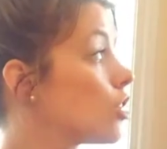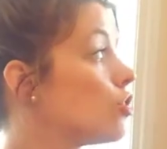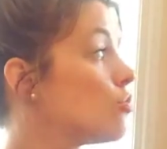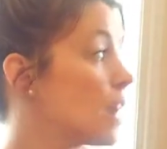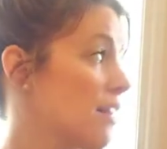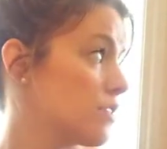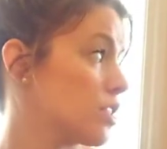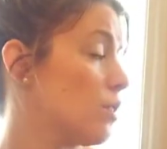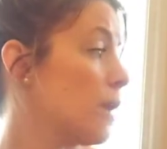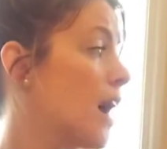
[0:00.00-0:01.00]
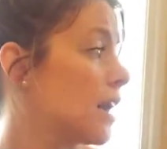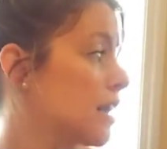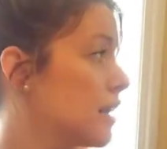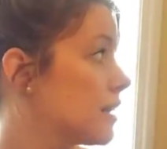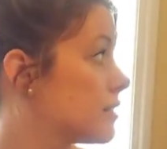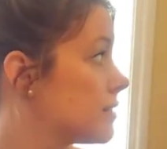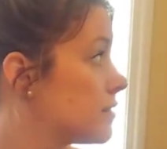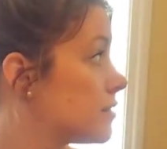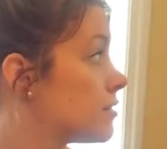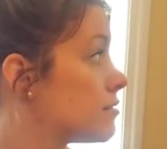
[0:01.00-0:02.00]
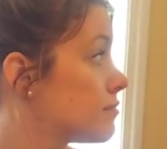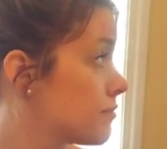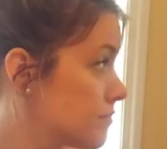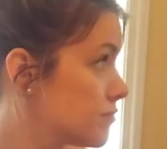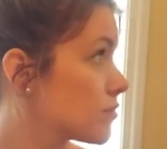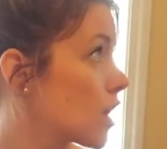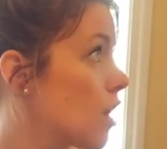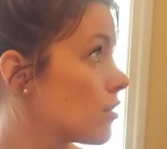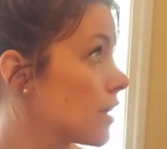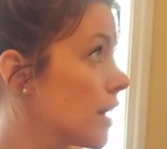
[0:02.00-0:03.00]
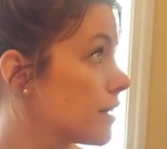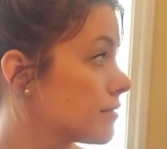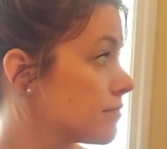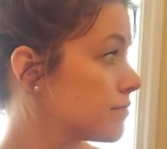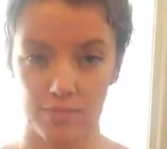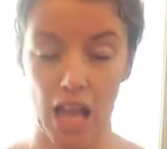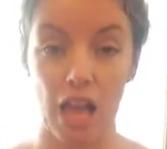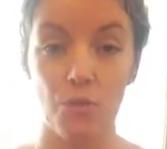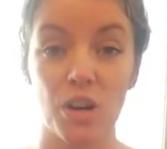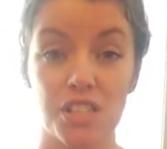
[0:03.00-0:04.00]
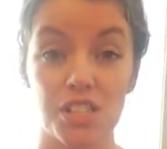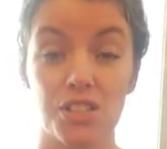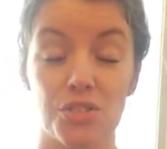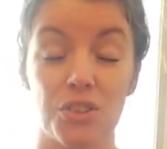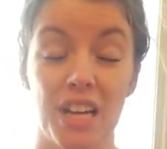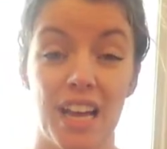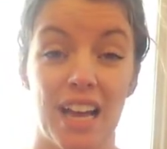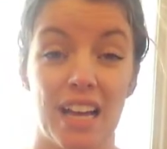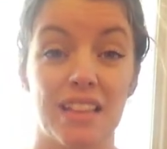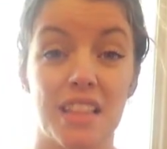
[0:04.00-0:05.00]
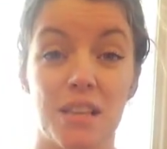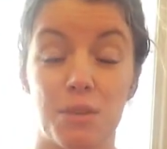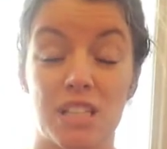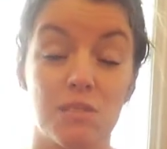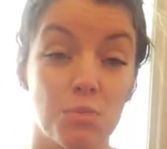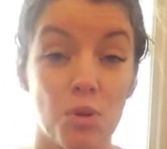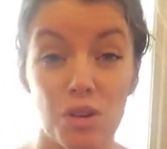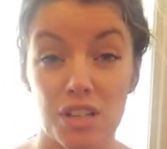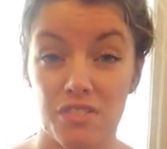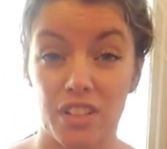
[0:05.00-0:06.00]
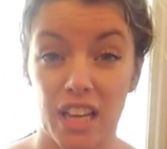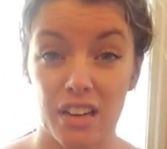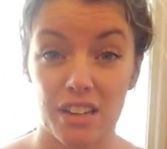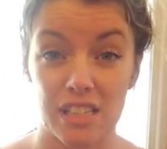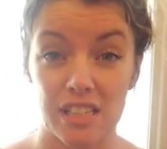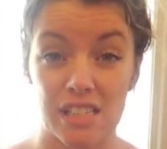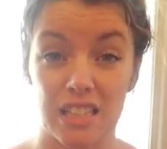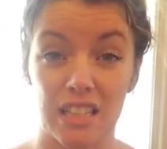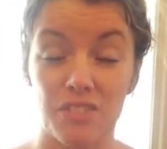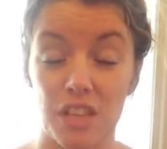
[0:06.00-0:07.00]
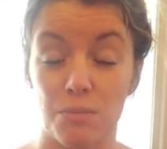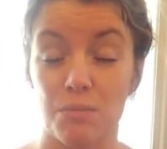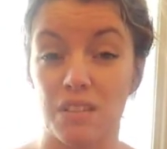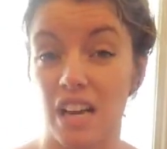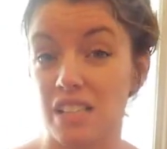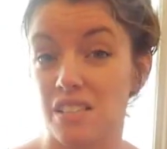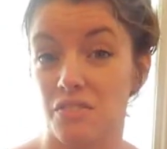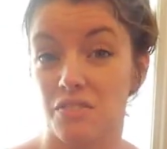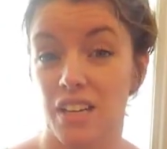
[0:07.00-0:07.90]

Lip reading: You have to go potty. All right. I want to let them explore different areas and give them lots of